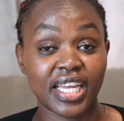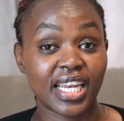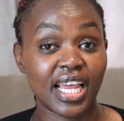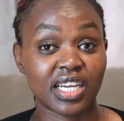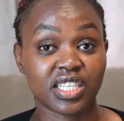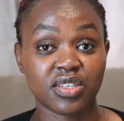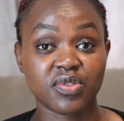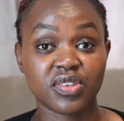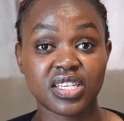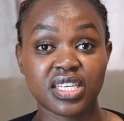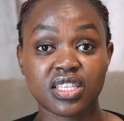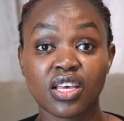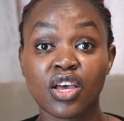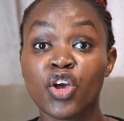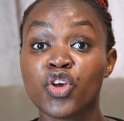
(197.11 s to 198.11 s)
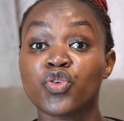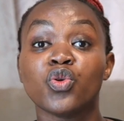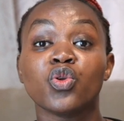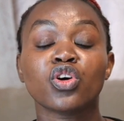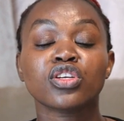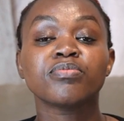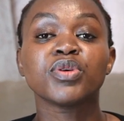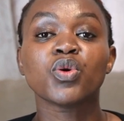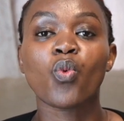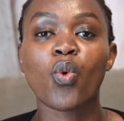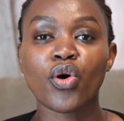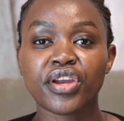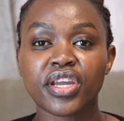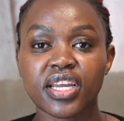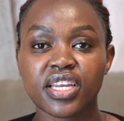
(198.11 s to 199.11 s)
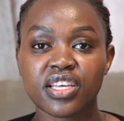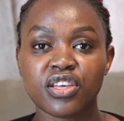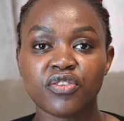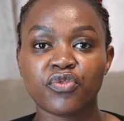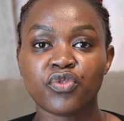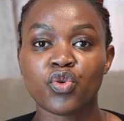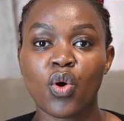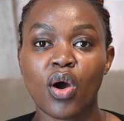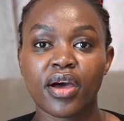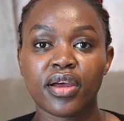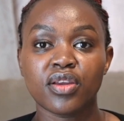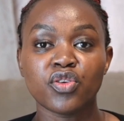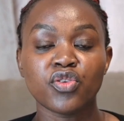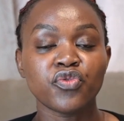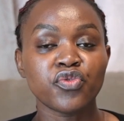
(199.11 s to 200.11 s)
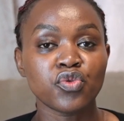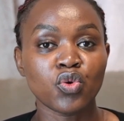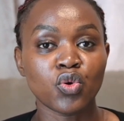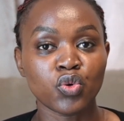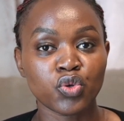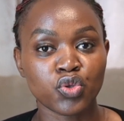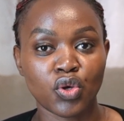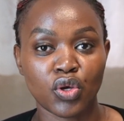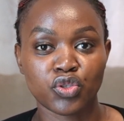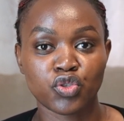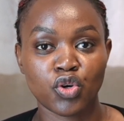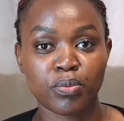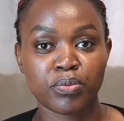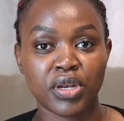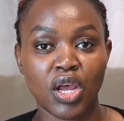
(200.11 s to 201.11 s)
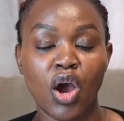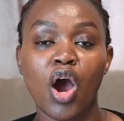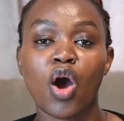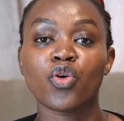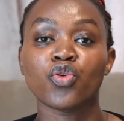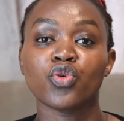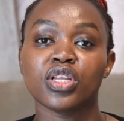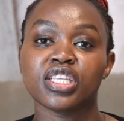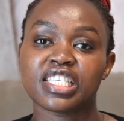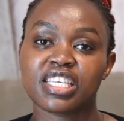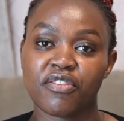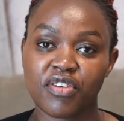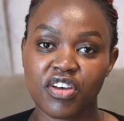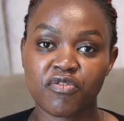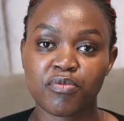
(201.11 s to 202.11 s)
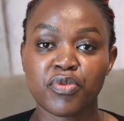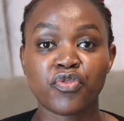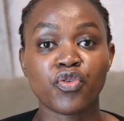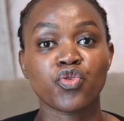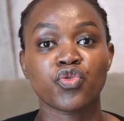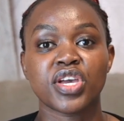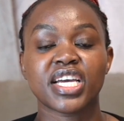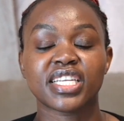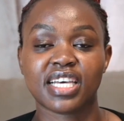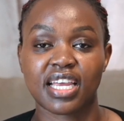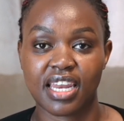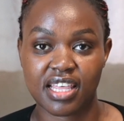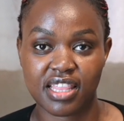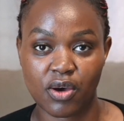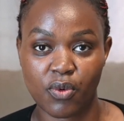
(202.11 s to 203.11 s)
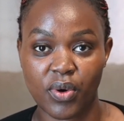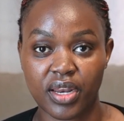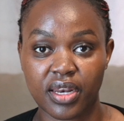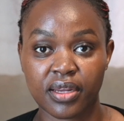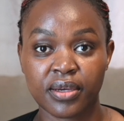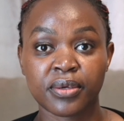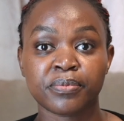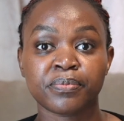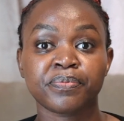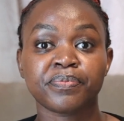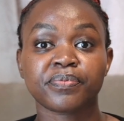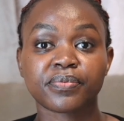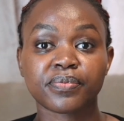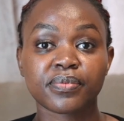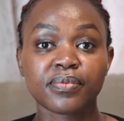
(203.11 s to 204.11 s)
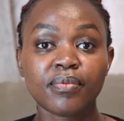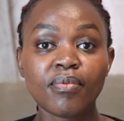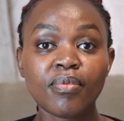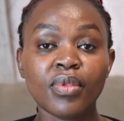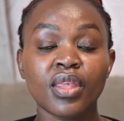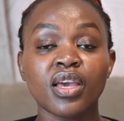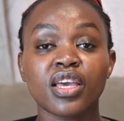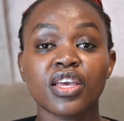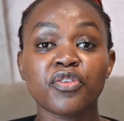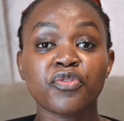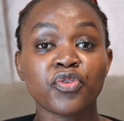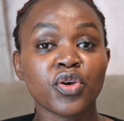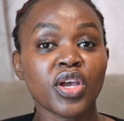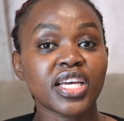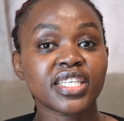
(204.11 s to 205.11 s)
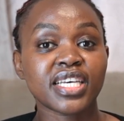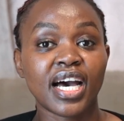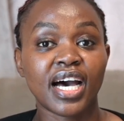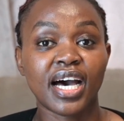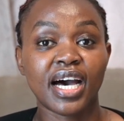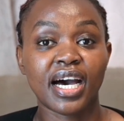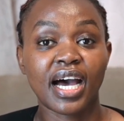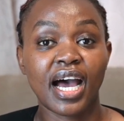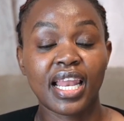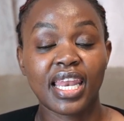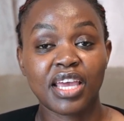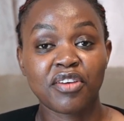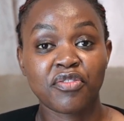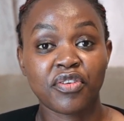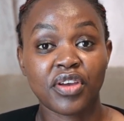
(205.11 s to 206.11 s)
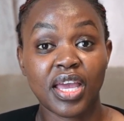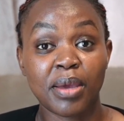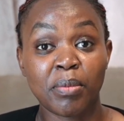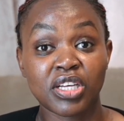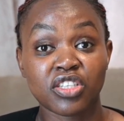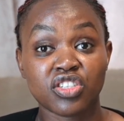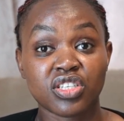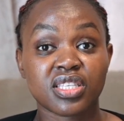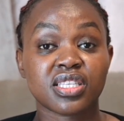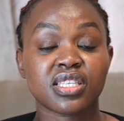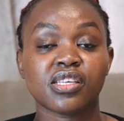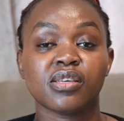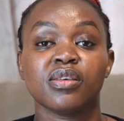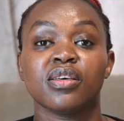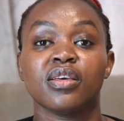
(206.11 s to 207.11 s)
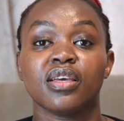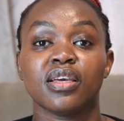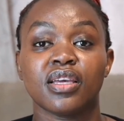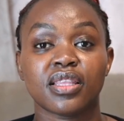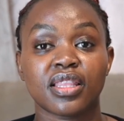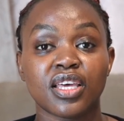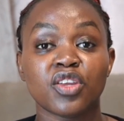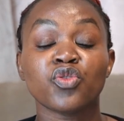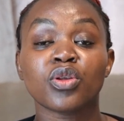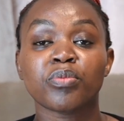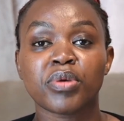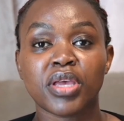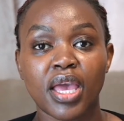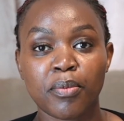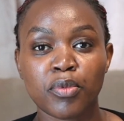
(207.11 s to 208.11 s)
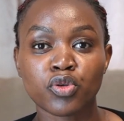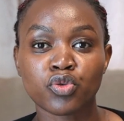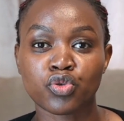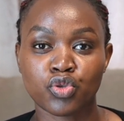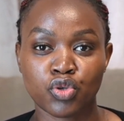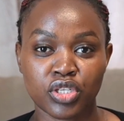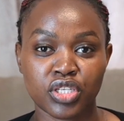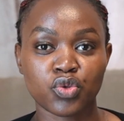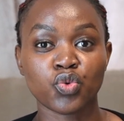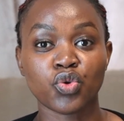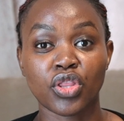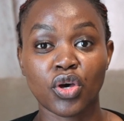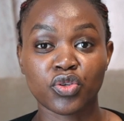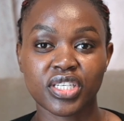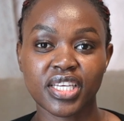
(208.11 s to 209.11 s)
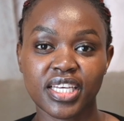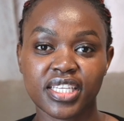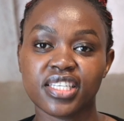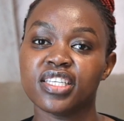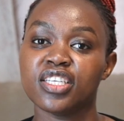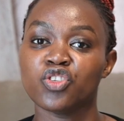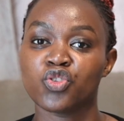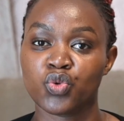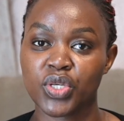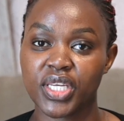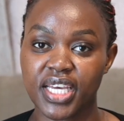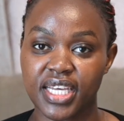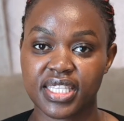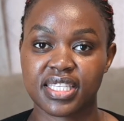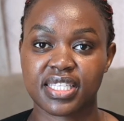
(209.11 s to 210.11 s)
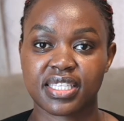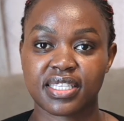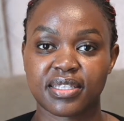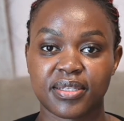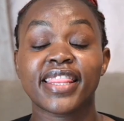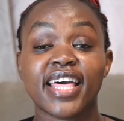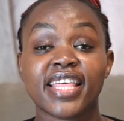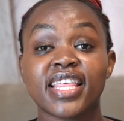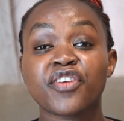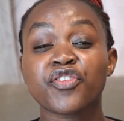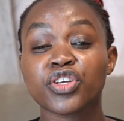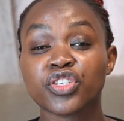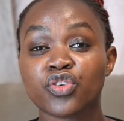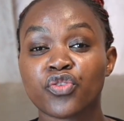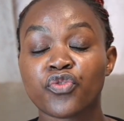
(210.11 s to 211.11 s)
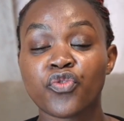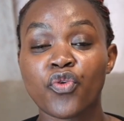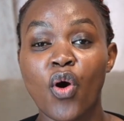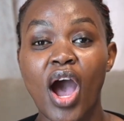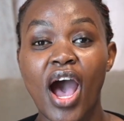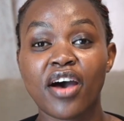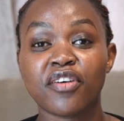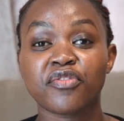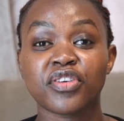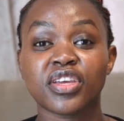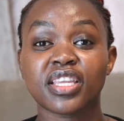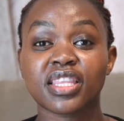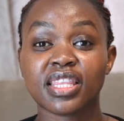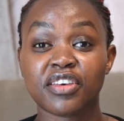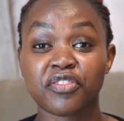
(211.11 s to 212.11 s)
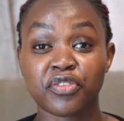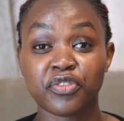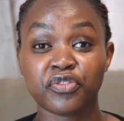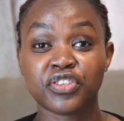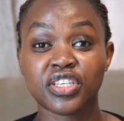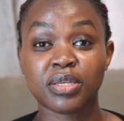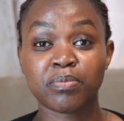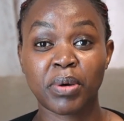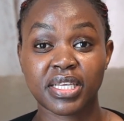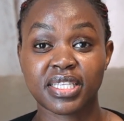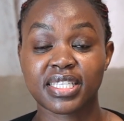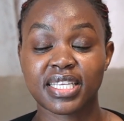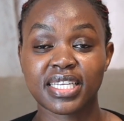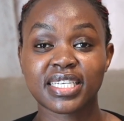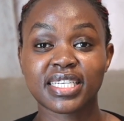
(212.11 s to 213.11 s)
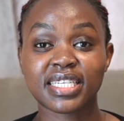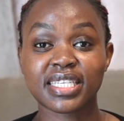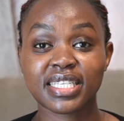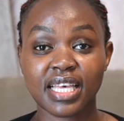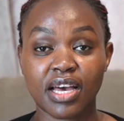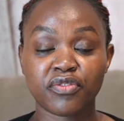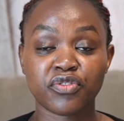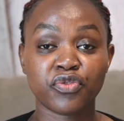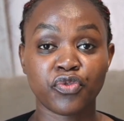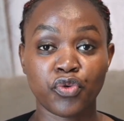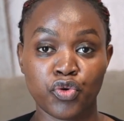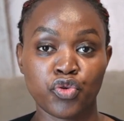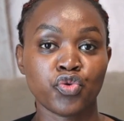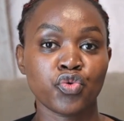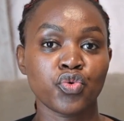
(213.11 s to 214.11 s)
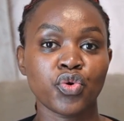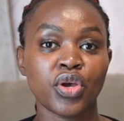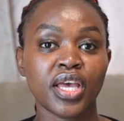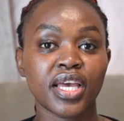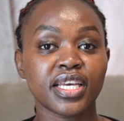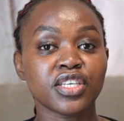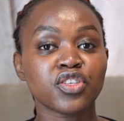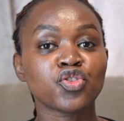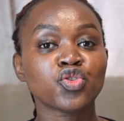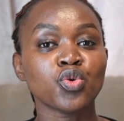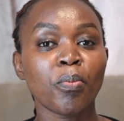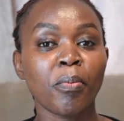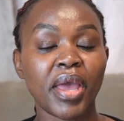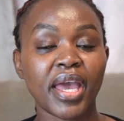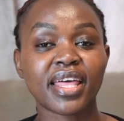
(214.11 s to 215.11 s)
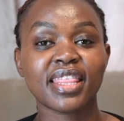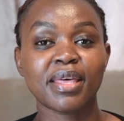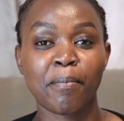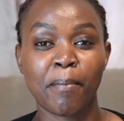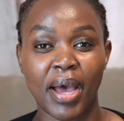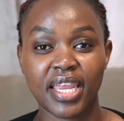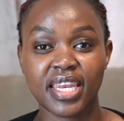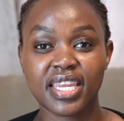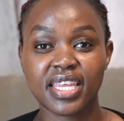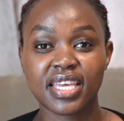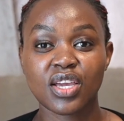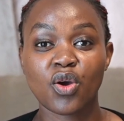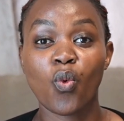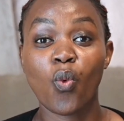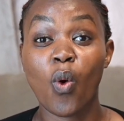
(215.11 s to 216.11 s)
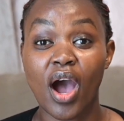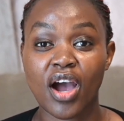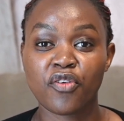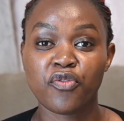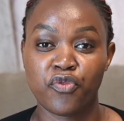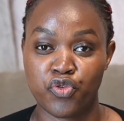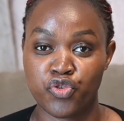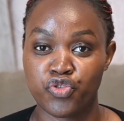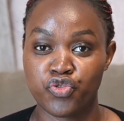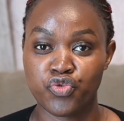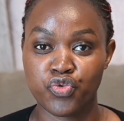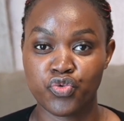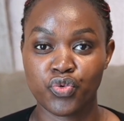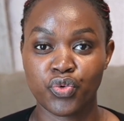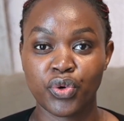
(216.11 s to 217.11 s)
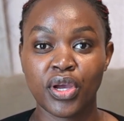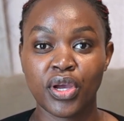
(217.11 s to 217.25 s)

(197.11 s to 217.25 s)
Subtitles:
activities. You'll not be worried if you lose your job now, how you'll survive before you get another one. If you get a life emergency, then you'll be able to sort it without getting into debts. The other reason for having the 15% reserved for you is to make the money work for you.